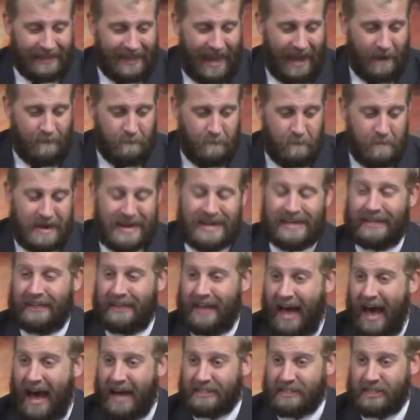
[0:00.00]
that mean a
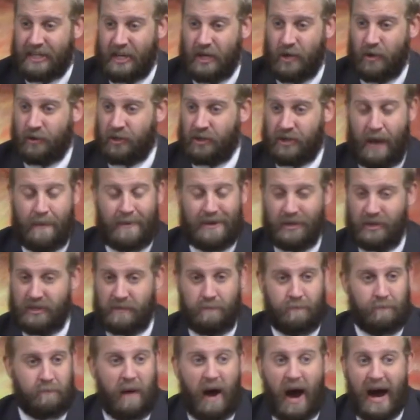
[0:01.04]
lot to you, I mean just
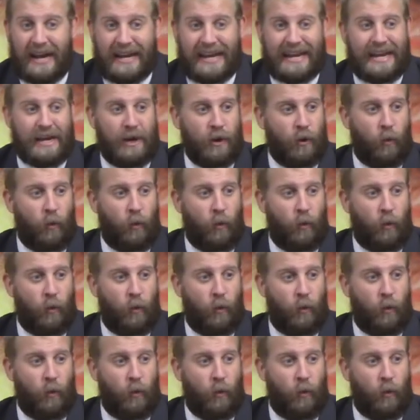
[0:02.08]
money